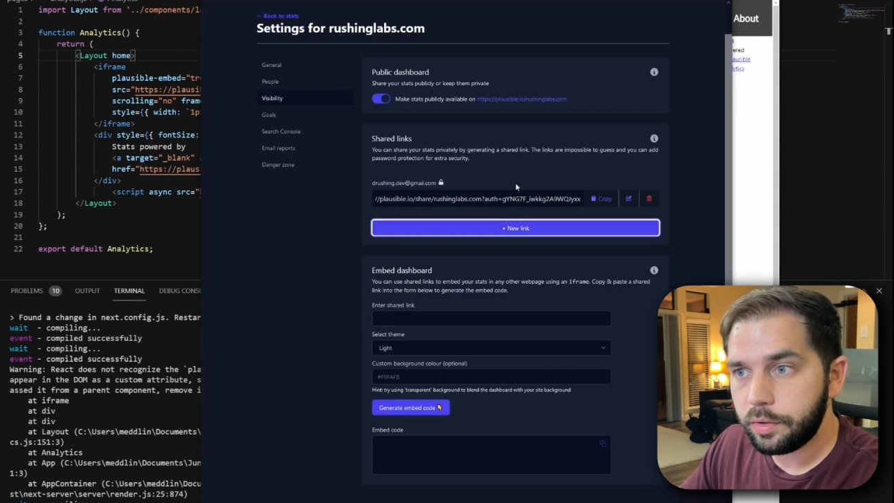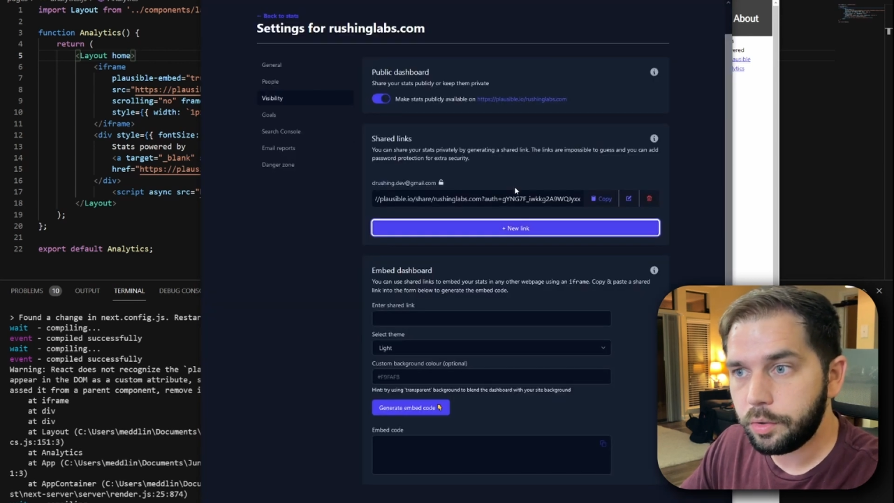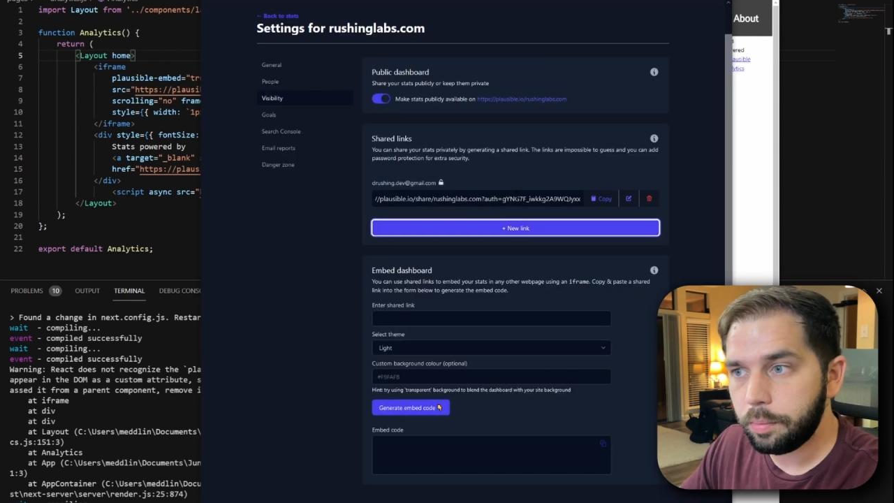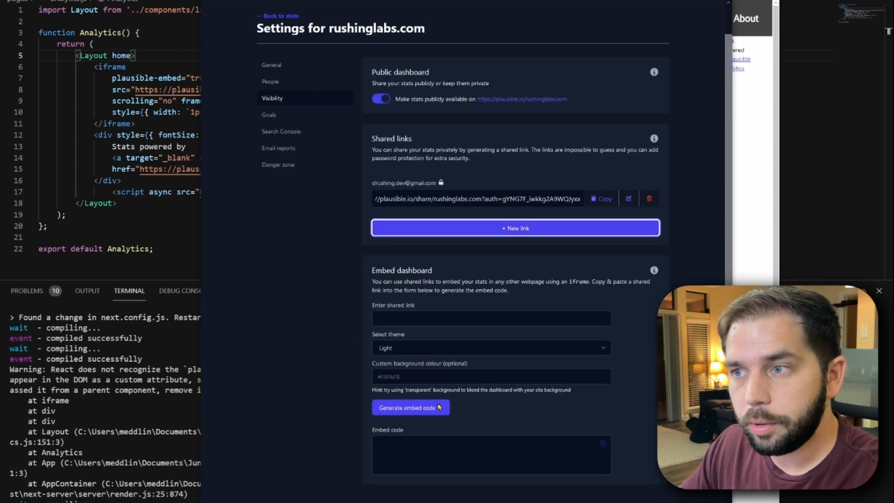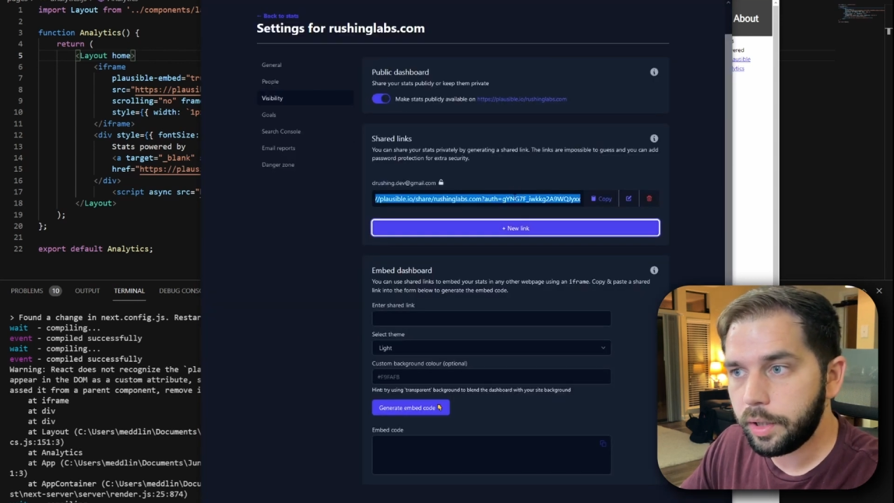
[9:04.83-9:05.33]

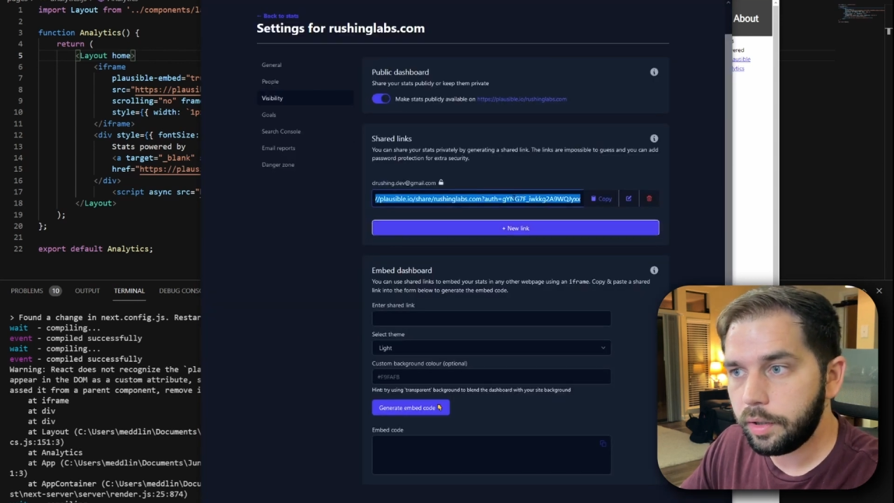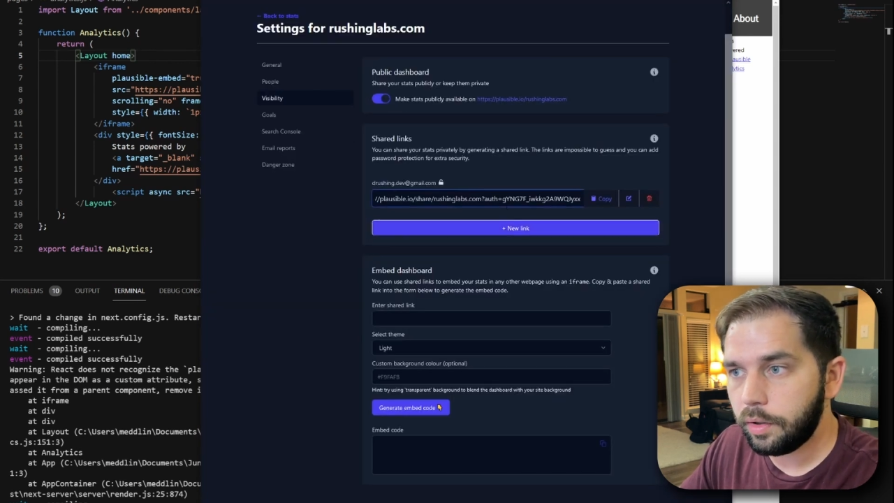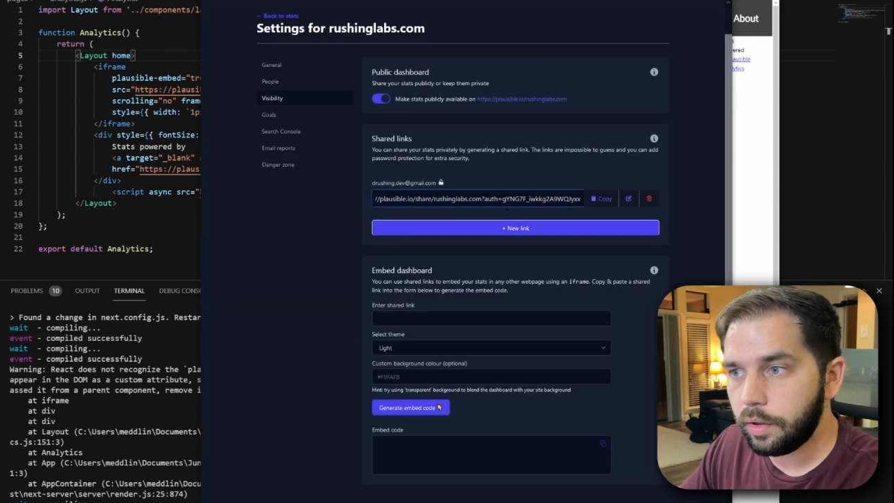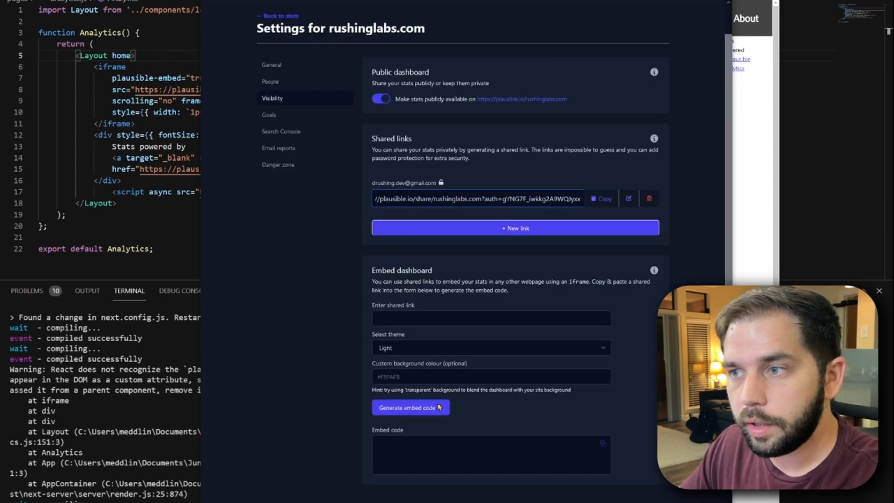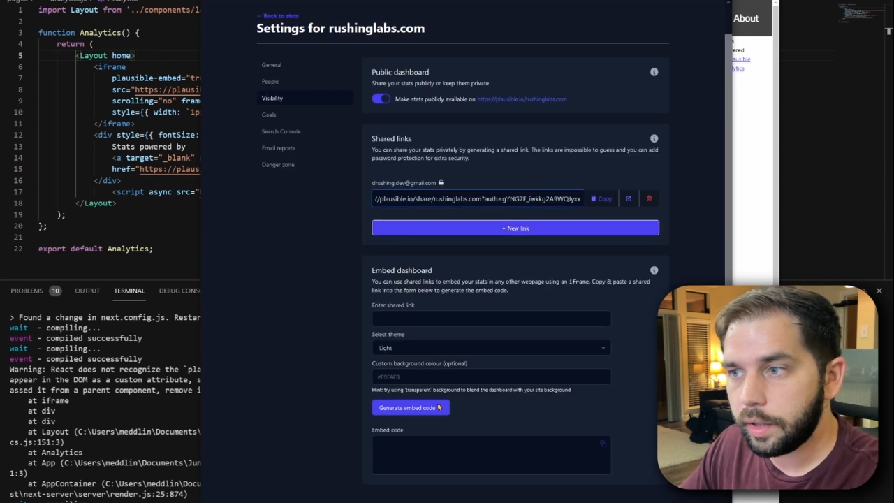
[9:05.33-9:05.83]
to put
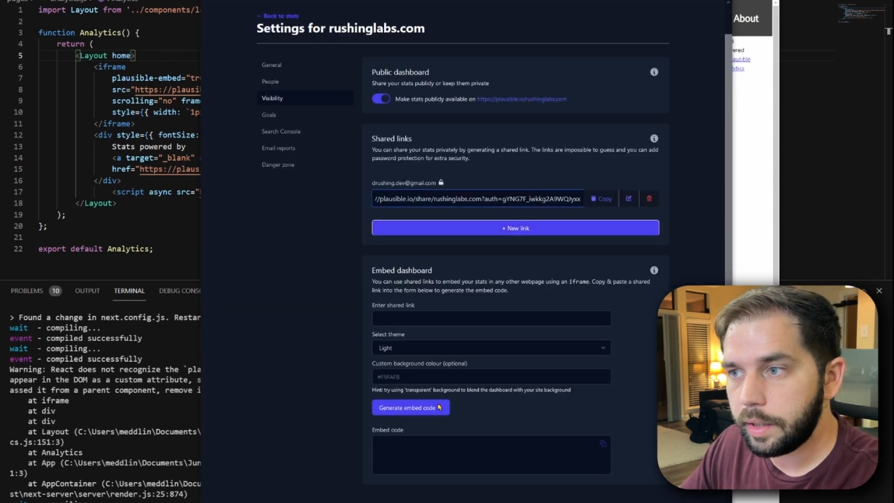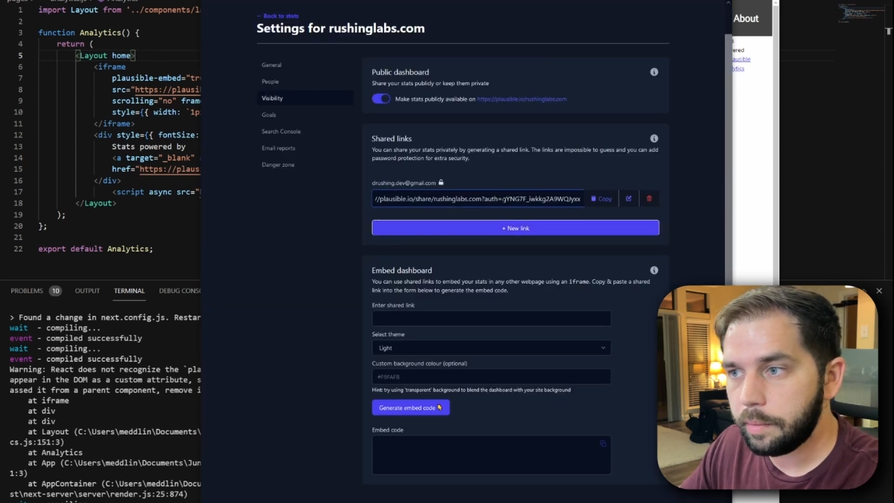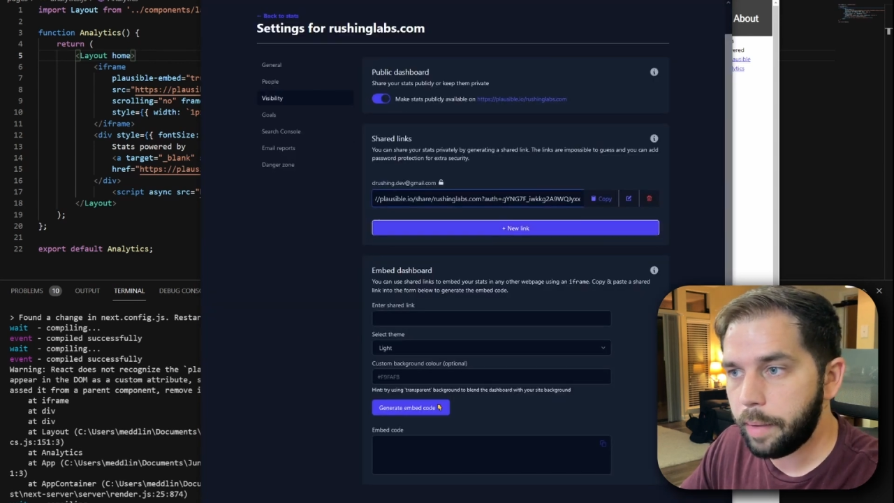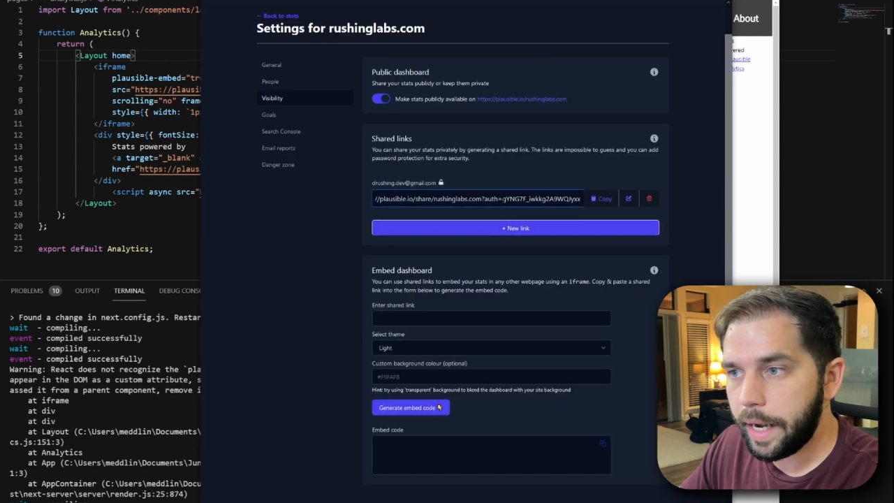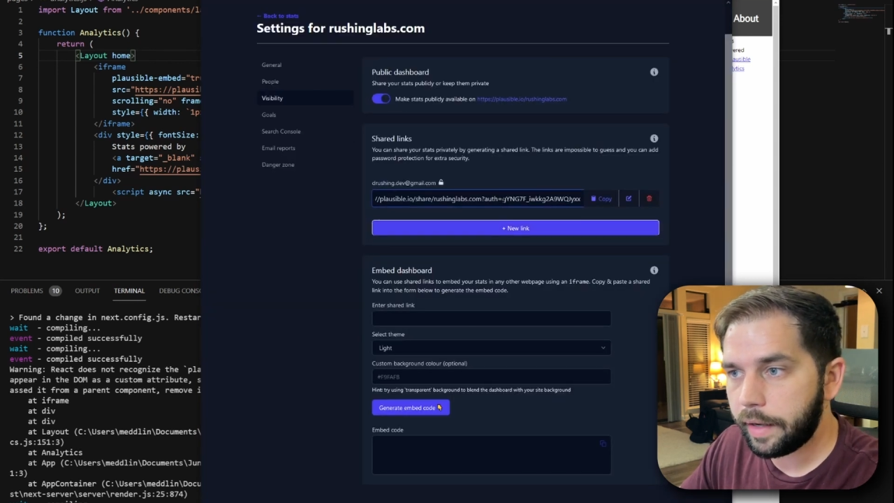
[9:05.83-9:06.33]
on the
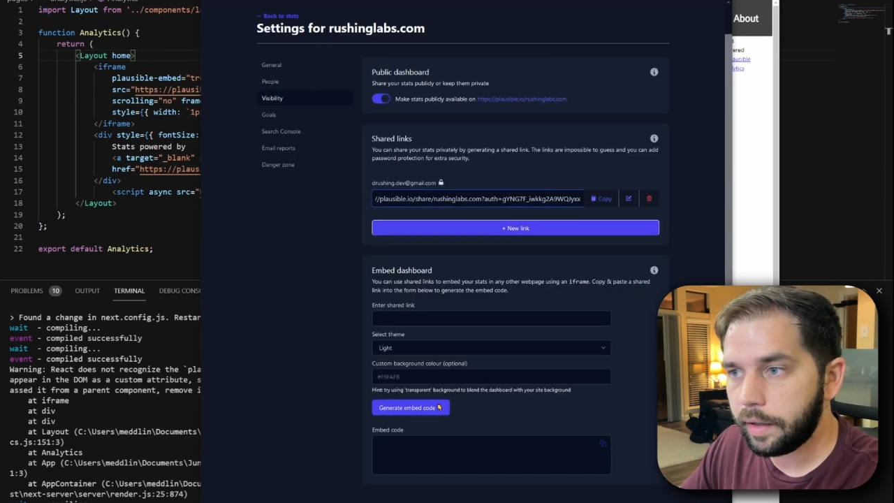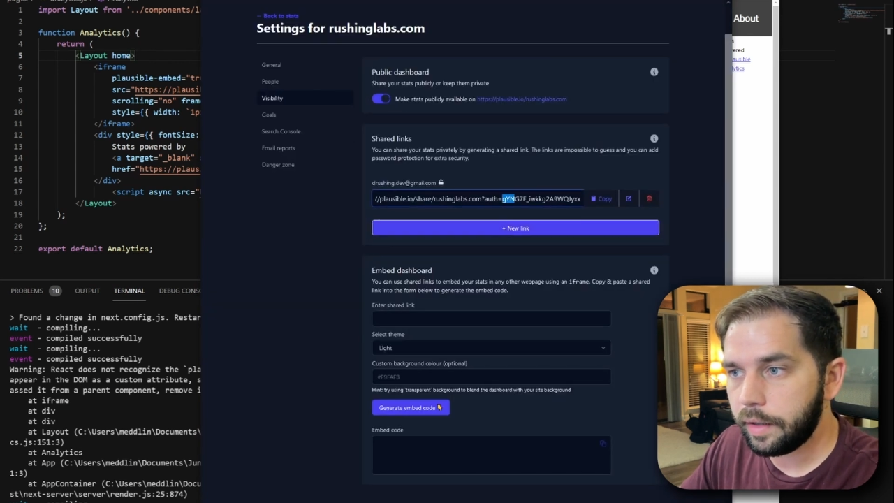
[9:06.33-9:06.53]
back